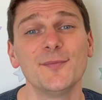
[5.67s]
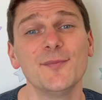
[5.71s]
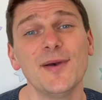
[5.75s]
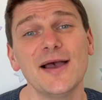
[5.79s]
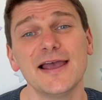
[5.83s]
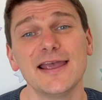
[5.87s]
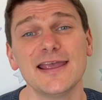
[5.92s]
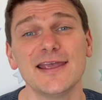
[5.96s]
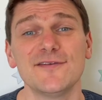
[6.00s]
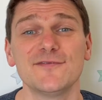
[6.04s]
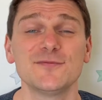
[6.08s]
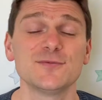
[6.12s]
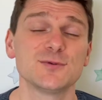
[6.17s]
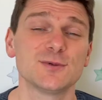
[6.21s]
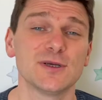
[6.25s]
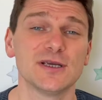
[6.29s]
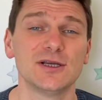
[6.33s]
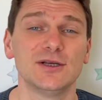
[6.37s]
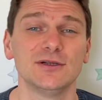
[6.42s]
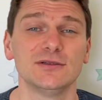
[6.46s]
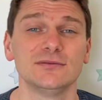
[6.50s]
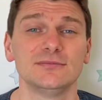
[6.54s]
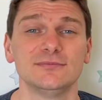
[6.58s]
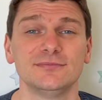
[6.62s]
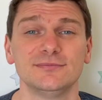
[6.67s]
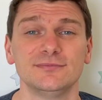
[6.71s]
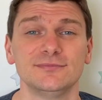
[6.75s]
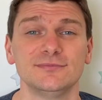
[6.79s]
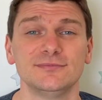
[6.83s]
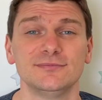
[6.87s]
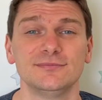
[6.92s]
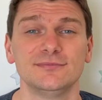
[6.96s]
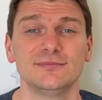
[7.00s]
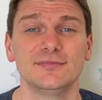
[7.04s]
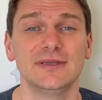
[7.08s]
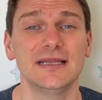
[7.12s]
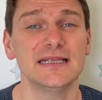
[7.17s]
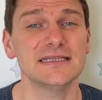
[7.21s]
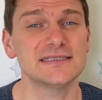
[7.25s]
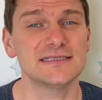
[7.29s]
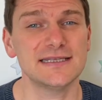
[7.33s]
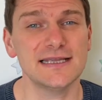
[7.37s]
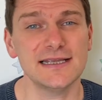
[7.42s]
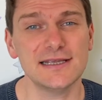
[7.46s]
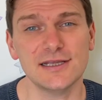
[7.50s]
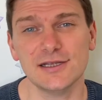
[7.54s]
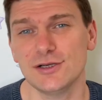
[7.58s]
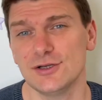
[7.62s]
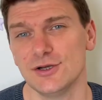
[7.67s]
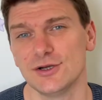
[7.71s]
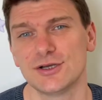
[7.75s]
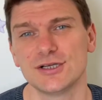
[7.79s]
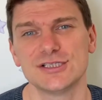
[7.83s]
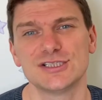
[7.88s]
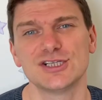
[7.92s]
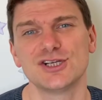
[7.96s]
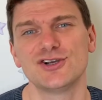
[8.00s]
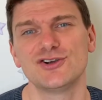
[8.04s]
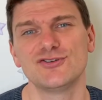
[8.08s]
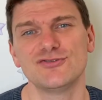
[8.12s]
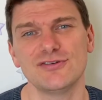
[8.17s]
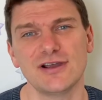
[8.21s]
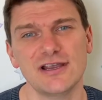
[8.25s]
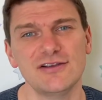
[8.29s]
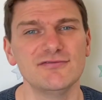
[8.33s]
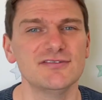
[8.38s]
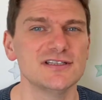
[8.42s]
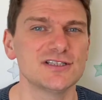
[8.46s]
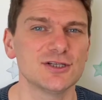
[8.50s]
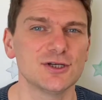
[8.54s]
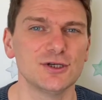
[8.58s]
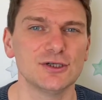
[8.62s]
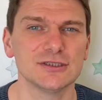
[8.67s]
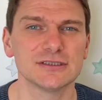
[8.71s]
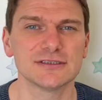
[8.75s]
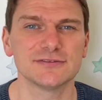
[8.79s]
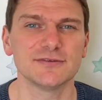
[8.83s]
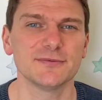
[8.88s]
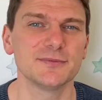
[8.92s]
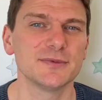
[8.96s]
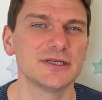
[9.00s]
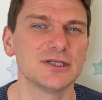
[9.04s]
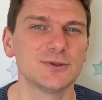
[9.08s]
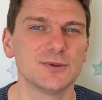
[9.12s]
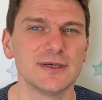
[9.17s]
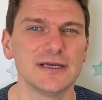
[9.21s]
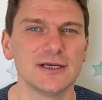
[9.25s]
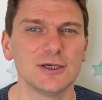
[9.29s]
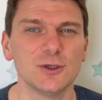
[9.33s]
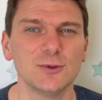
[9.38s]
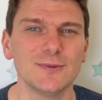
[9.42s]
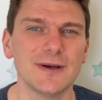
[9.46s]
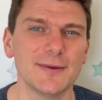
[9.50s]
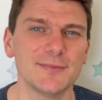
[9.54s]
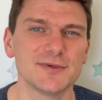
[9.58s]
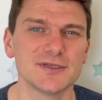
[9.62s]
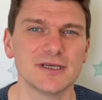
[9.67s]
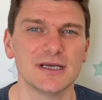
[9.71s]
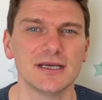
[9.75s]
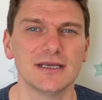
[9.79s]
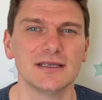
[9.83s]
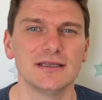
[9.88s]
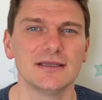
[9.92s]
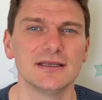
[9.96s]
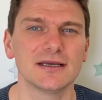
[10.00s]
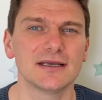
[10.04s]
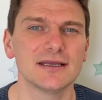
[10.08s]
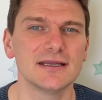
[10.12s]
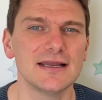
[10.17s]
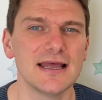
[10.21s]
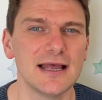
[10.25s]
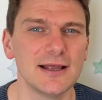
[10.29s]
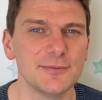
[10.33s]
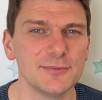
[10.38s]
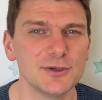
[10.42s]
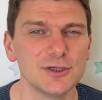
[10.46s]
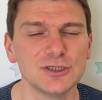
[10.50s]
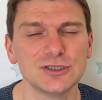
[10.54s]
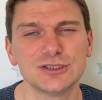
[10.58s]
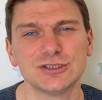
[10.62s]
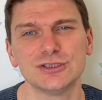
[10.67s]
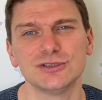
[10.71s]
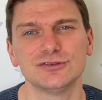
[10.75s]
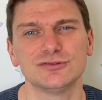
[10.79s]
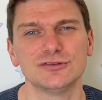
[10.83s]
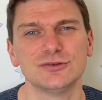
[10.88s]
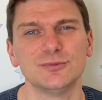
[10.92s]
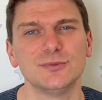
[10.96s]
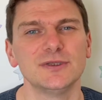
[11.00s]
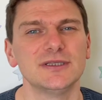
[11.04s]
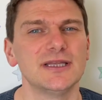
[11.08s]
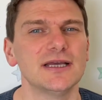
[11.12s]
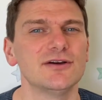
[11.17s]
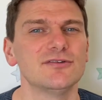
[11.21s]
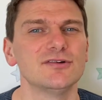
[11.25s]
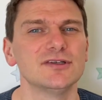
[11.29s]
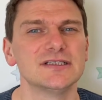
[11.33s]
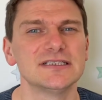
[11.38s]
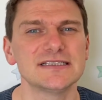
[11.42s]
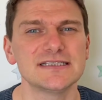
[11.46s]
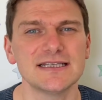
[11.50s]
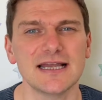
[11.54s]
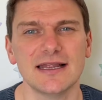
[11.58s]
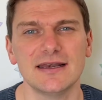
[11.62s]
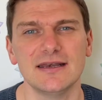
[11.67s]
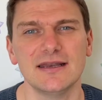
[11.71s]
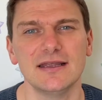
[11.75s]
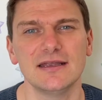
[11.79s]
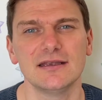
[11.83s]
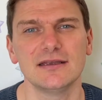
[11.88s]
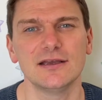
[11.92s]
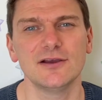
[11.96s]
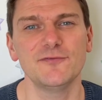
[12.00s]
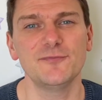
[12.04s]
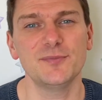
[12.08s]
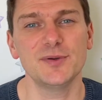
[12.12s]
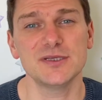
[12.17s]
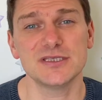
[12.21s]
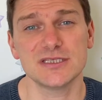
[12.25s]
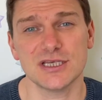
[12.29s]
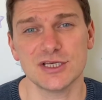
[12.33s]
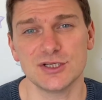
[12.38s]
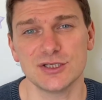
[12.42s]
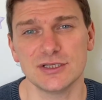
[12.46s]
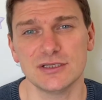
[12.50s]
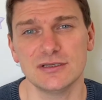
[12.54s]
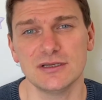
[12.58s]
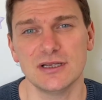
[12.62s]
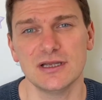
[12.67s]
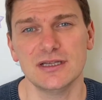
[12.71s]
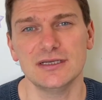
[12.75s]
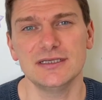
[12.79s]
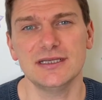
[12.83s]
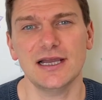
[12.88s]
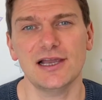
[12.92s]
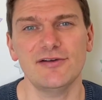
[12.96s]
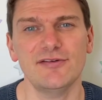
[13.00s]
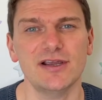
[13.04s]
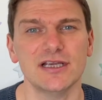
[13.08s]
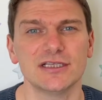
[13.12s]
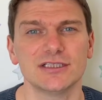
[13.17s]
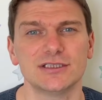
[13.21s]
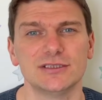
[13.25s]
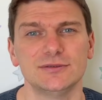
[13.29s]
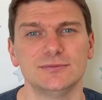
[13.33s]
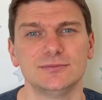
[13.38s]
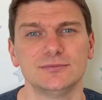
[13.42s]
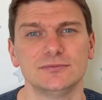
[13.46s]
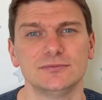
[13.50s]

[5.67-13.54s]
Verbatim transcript: Mat here from Twinkl. Let's take a look at a great resource from the Twinkl website that can help your children with their understanding of position and direction.